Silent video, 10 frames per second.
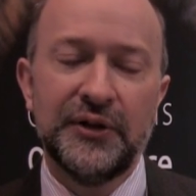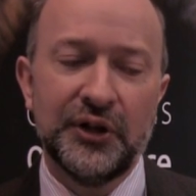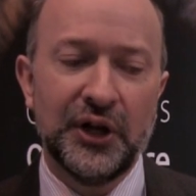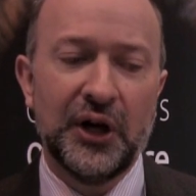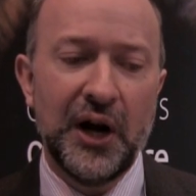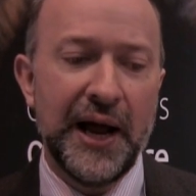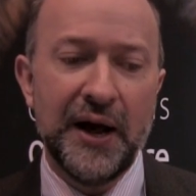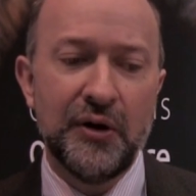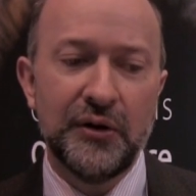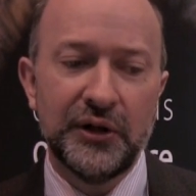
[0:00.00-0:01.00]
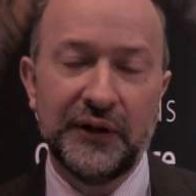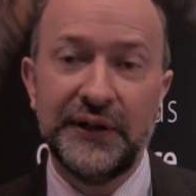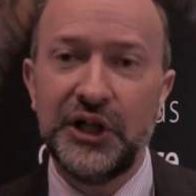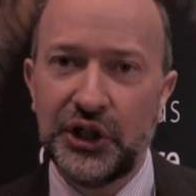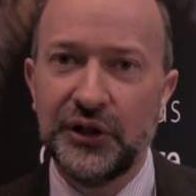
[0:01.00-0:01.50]
that allow
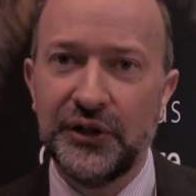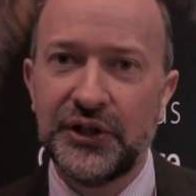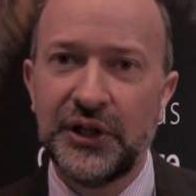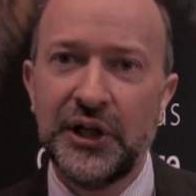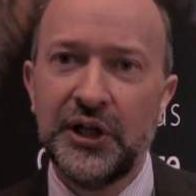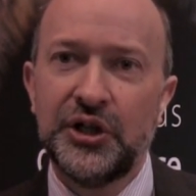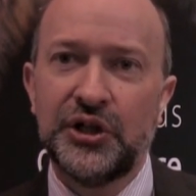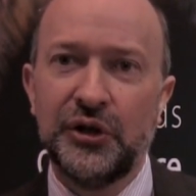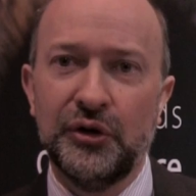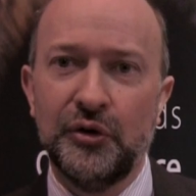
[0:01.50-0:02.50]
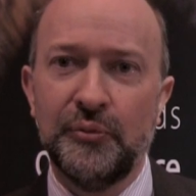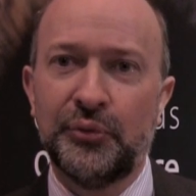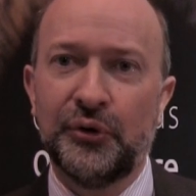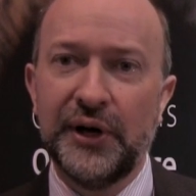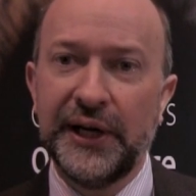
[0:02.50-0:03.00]
clinicians to
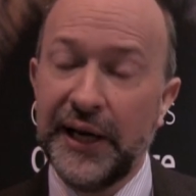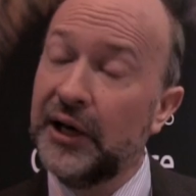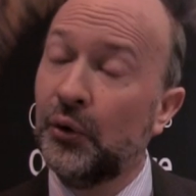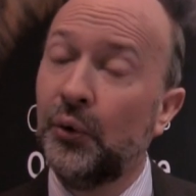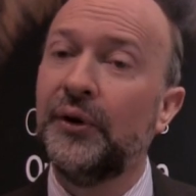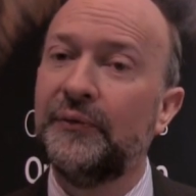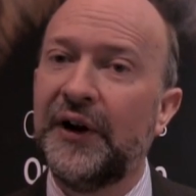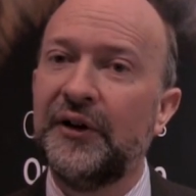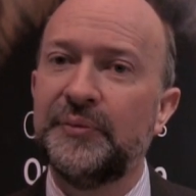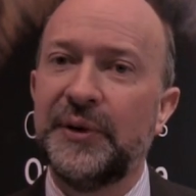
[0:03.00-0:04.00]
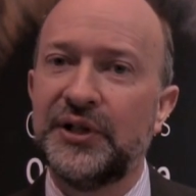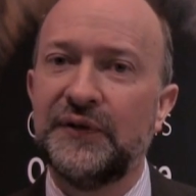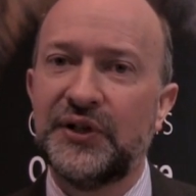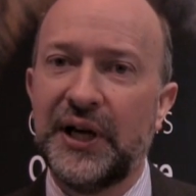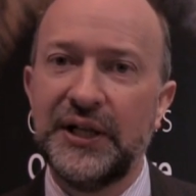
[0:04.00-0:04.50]
bring in all the various
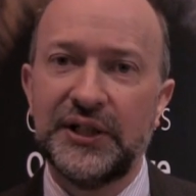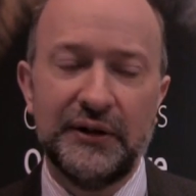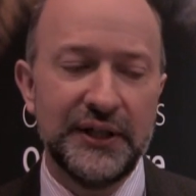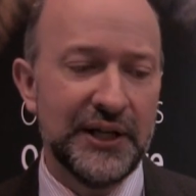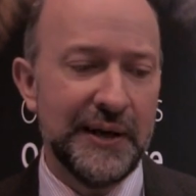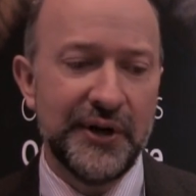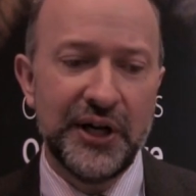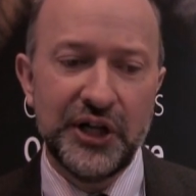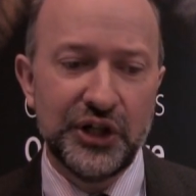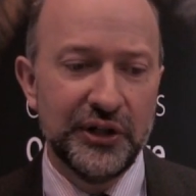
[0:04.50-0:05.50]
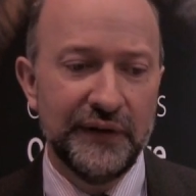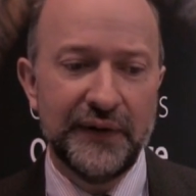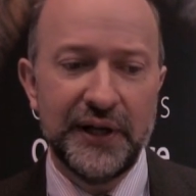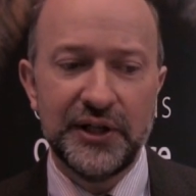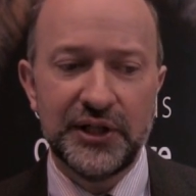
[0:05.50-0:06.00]
bits of data, examination
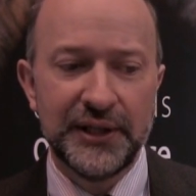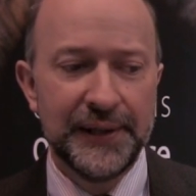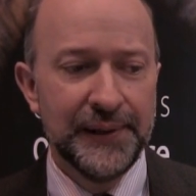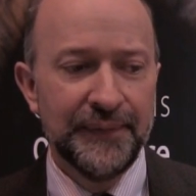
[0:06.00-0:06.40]
events,